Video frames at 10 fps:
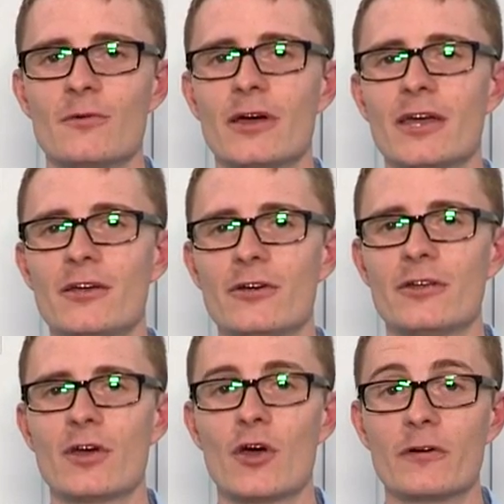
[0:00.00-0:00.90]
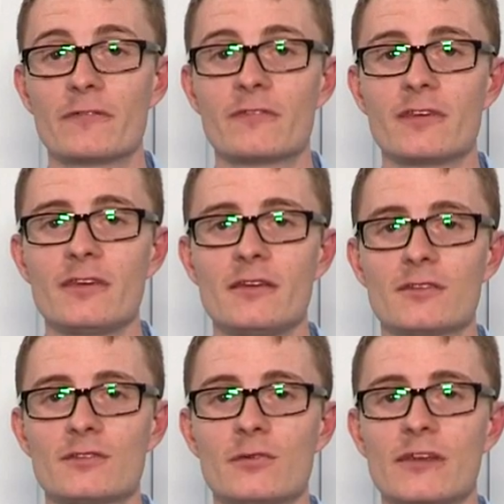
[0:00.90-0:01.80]
We're here at O F C
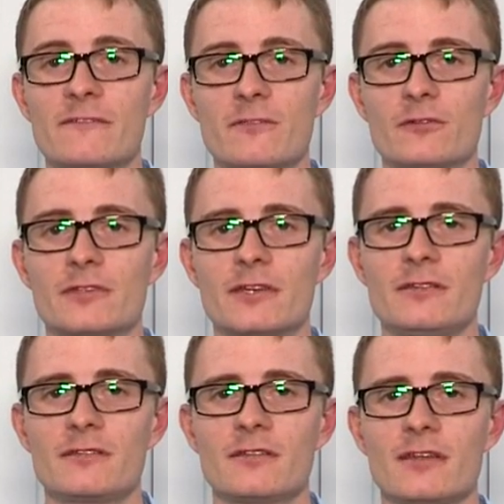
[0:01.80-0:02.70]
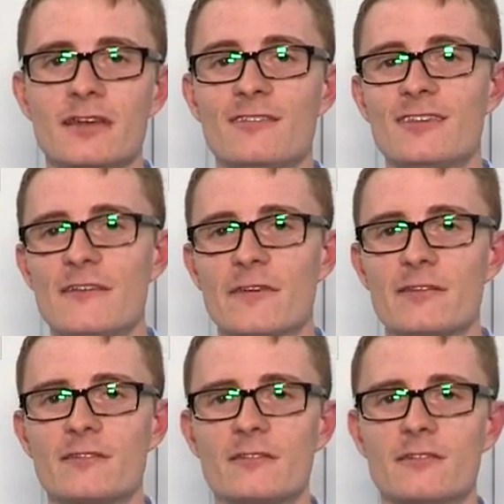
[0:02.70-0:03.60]
twenty fourteen in San
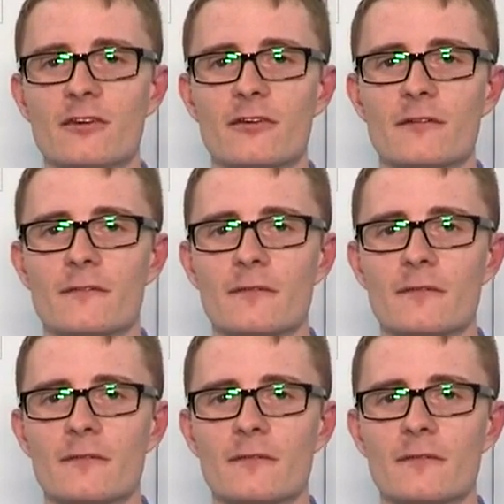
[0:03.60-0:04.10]
Francisco,